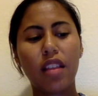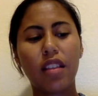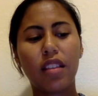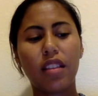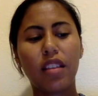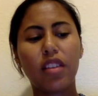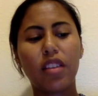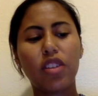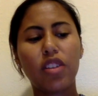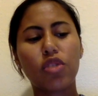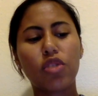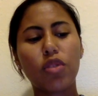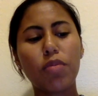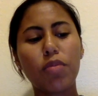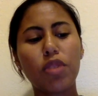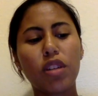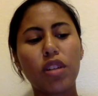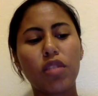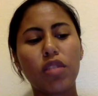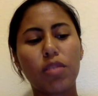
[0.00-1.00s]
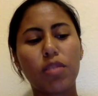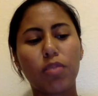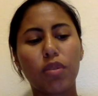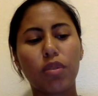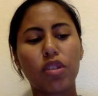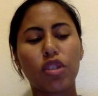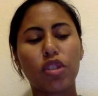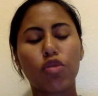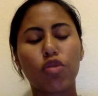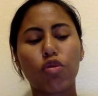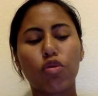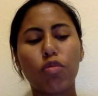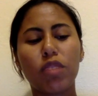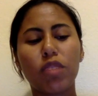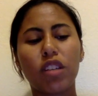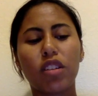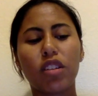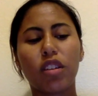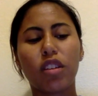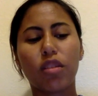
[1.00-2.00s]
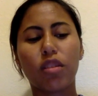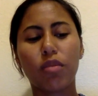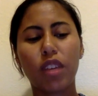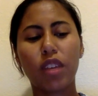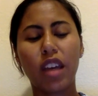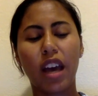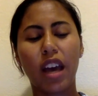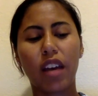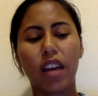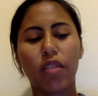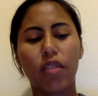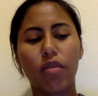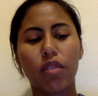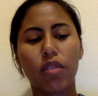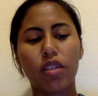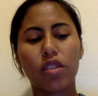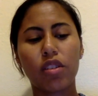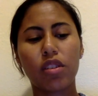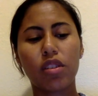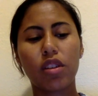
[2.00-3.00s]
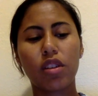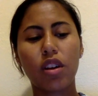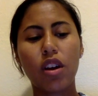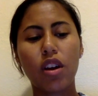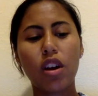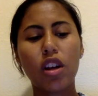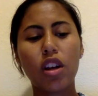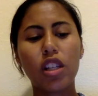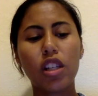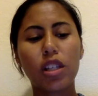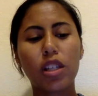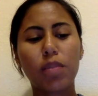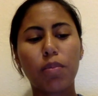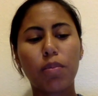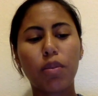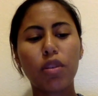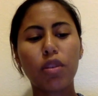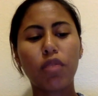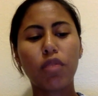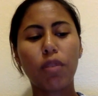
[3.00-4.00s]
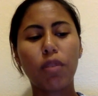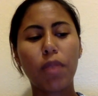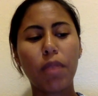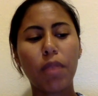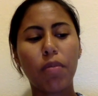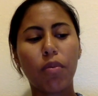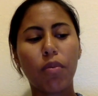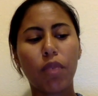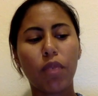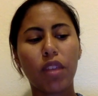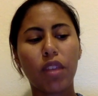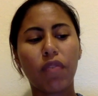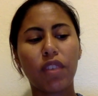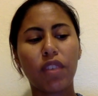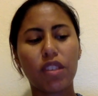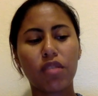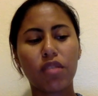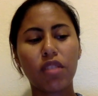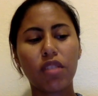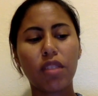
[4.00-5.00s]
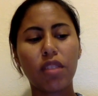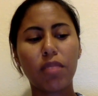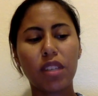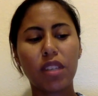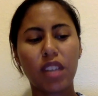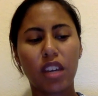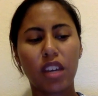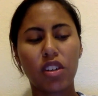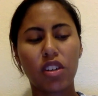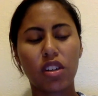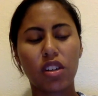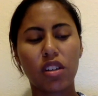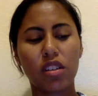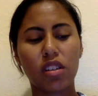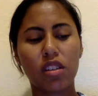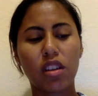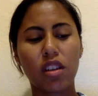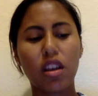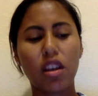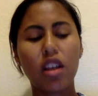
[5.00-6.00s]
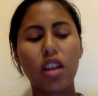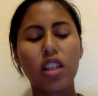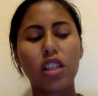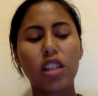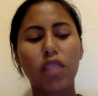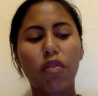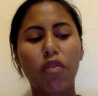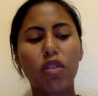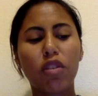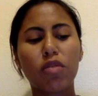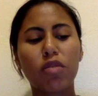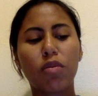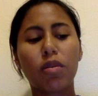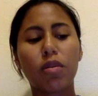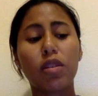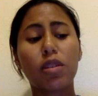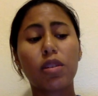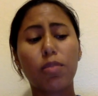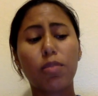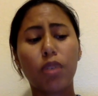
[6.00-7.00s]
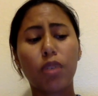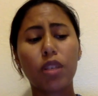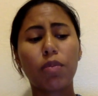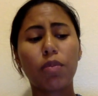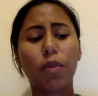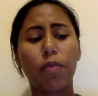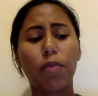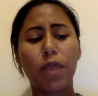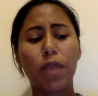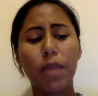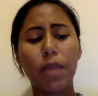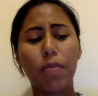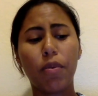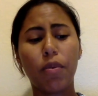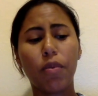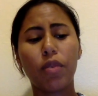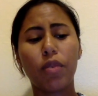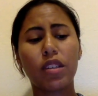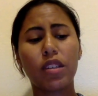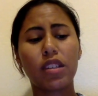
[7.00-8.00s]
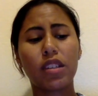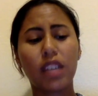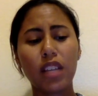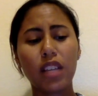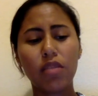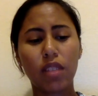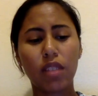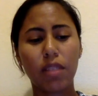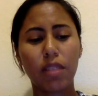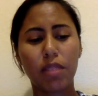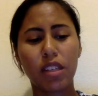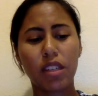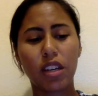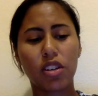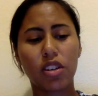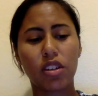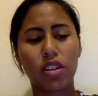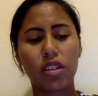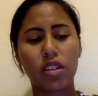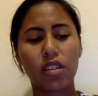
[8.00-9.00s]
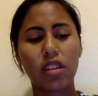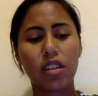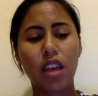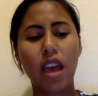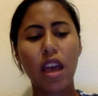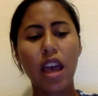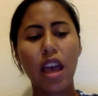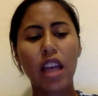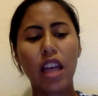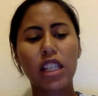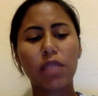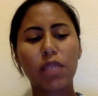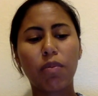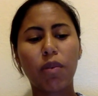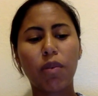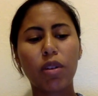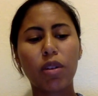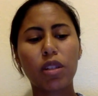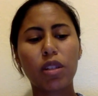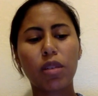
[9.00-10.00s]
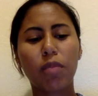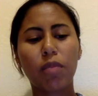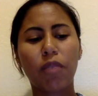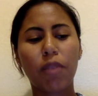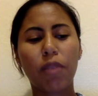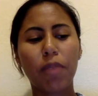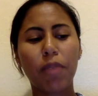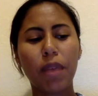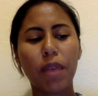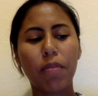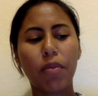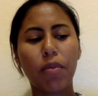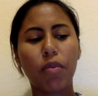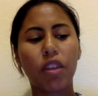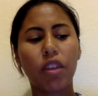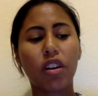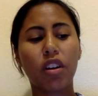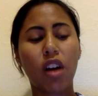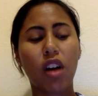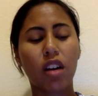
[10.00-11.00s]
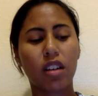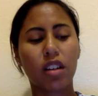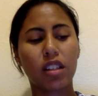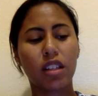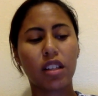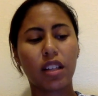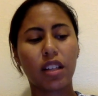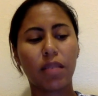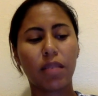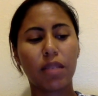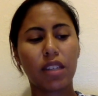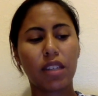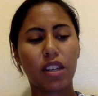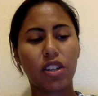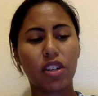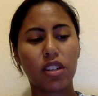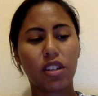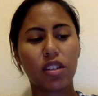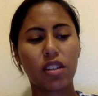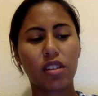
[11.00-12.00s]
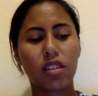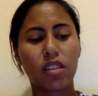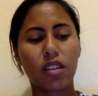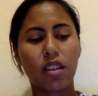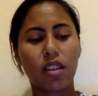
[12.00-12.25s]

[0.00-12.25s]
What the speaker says: The description of sports is grouped into three categories: sports for people with physical limitations, sports for people with sensory limitations, and sports for people with cognitive limitations.